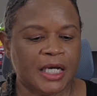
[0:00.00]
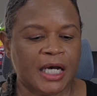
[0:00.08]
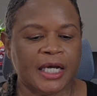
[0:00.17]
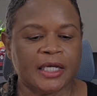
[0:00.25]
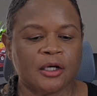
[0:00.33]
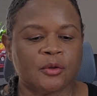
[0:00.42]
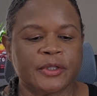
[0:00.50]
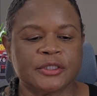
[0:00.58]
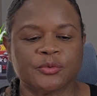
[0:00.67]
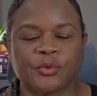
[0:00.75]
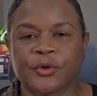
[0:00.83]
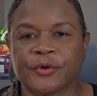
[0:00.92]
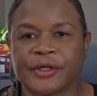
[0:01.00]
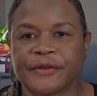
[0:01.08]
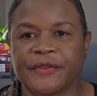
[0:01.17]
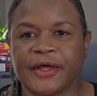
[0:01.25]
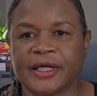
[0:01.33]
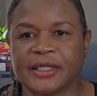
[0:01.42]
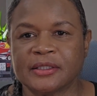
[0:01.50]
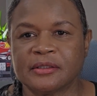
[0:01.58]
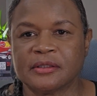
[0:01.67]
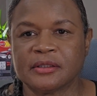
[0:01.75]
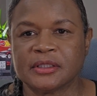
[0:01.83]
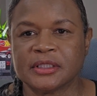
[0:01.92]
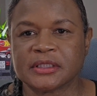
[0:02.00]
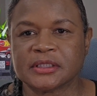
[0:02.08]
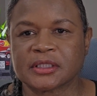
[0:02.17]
I always worry that this